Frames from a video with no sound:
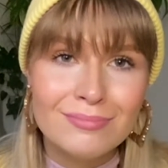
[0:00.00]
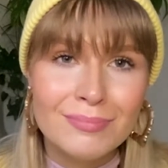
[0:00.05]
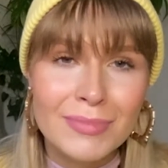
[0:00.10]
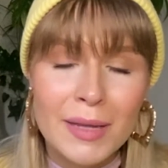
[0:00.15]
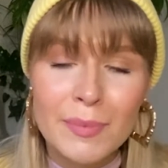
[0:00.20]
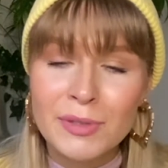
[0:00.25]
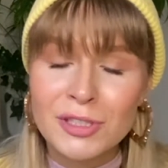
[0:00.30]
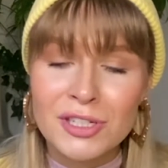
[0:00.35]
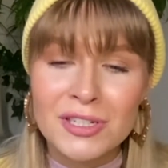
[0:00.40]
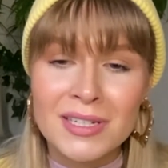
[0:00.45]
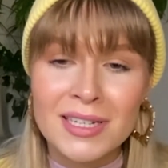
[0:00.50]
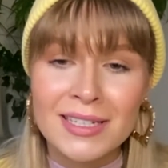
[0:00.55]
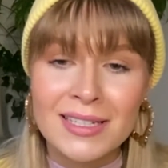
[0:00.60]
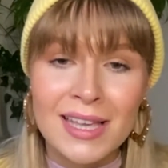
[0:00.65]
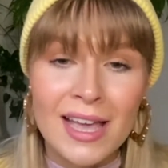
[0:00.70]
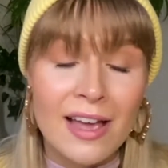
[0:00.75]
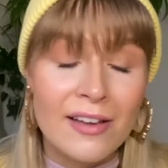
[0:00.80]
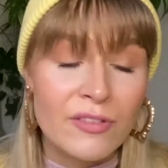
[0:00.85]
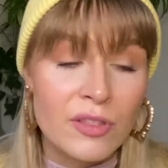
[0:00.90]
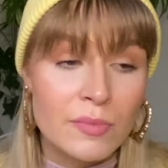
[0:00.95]
People just need to
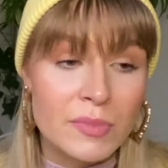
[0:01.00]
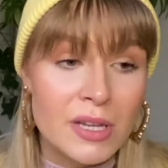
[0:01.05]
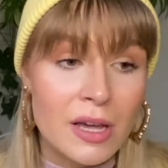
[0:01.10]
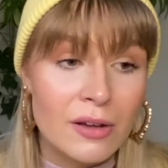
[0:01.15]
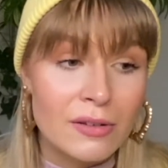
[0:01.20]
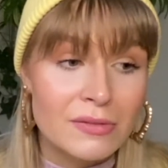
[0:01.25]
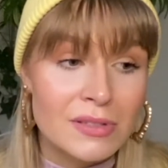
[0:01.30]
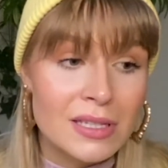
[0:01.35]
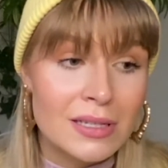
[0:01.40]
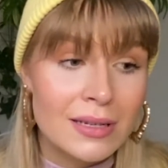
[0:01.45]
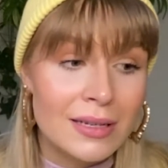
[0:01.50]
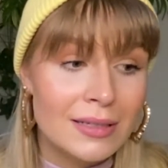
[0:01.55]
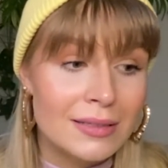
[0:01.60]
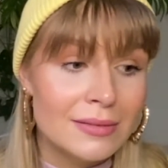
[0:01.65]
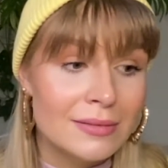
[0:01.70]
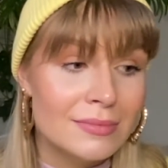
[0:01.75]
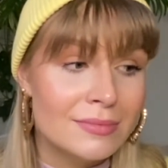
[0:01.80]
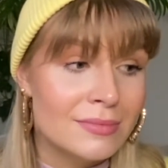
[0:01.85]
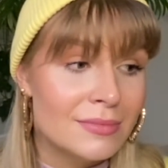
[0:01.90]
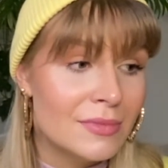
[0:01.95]
get over themselves
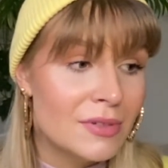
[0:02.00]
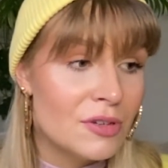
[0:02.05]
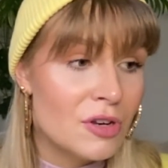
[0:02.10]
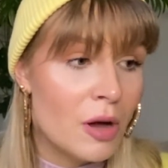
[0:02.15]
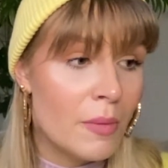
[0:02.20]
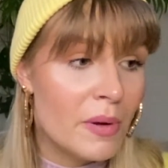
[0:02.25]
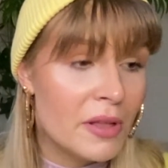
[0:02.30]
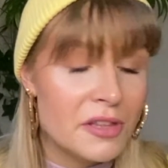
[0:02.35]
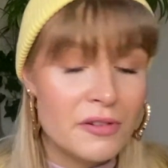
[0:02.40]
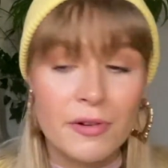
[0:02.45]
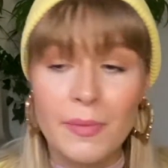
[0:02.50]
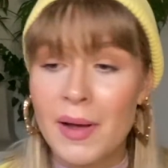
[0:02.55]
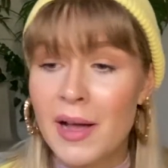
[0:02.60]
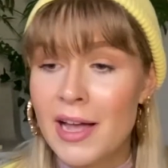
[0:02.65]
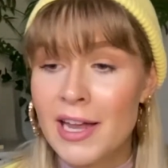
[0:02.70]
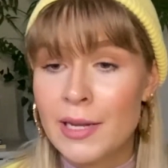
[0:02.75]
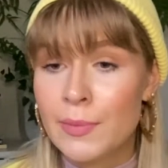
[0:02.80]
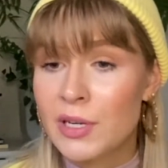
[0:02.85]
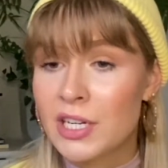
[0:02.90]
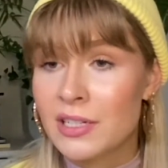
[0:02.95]
and not bother
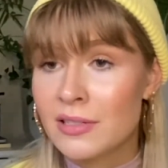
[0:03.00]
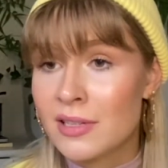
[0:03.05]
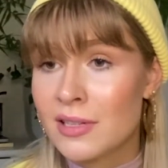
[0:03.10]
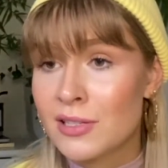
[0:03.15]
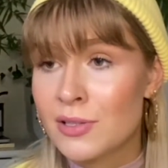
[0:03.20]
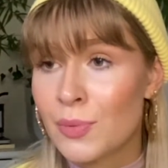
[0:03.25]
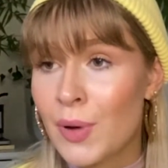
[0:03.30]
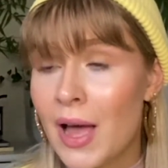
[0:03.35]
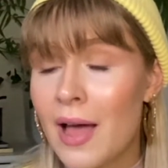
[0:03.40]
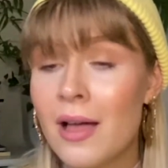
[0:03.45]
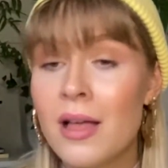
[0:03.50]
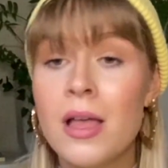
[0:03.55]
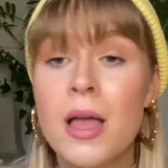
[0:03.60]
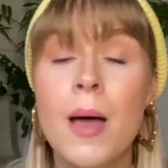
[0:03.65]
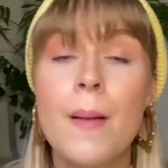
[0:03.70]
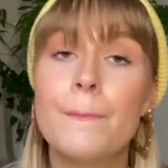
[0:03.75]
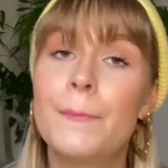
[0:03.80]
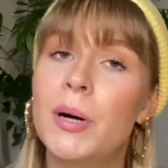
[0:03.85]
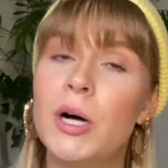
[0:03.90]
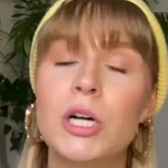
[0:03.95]
about anybody else's sweat.
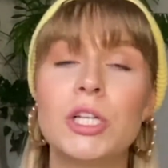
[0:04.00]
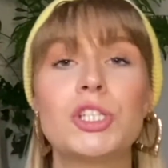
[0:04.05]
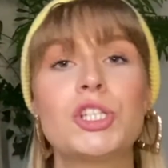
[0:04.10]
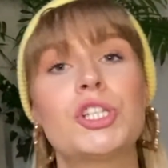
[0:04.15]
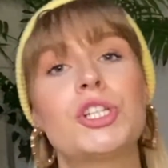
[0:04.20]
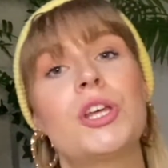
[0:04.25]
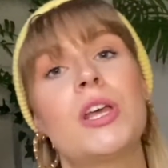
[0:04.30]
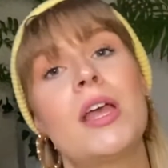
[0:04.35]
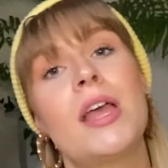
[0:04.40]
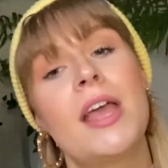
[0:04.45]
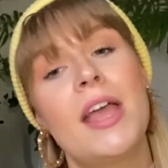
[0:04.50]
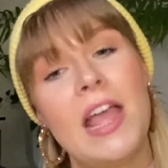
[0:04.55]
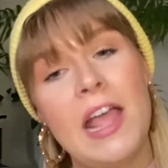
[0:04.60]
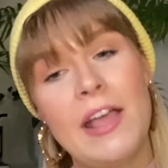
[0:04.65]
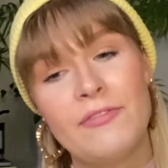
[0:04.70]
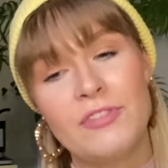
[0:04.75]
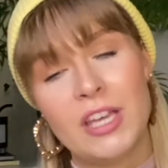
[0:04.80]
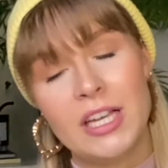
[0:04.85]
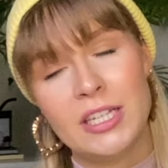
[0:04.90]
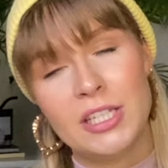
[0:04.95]
But
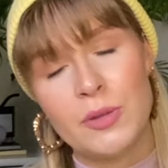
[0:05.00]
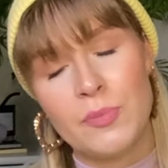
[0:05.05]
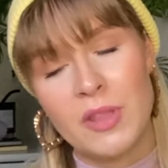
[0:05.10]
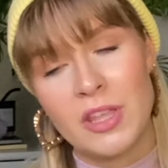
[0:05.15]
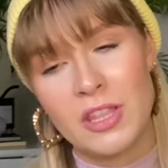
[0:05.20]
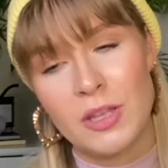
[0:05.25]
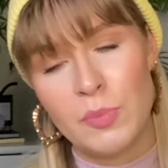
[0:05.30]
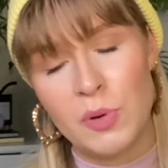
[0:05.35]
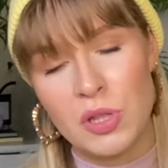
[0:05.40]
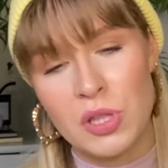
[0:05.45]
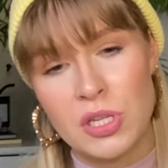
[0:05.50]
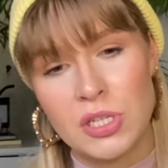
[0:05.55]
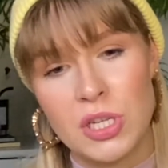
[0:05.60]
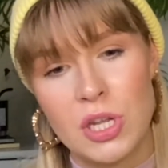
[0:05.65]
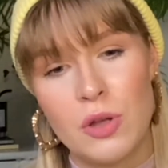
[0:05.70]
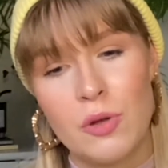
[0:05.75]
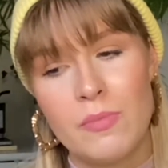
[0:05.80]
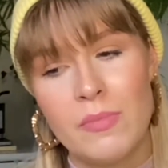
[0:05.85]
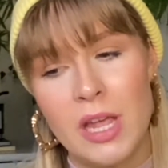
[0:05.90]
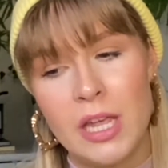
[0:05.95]
if that is something that bothers
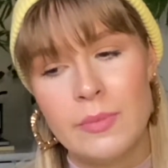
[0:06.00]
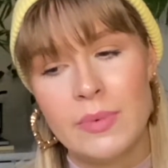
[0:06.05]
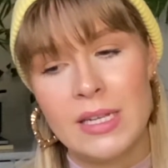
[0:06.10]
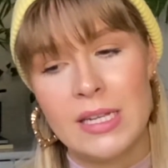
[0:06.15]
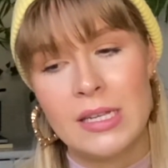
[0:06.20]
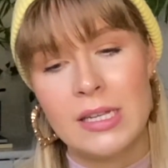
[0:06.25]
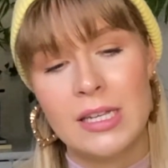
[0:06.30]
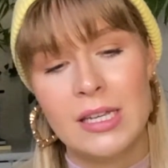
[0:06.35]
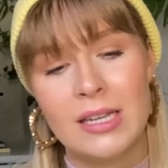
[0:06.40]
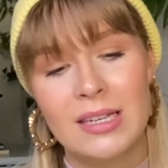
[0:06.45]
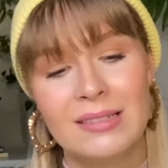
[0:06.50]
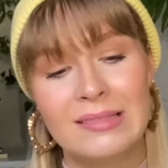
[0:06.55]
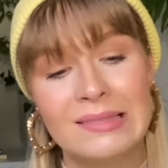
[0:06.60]
you, maybe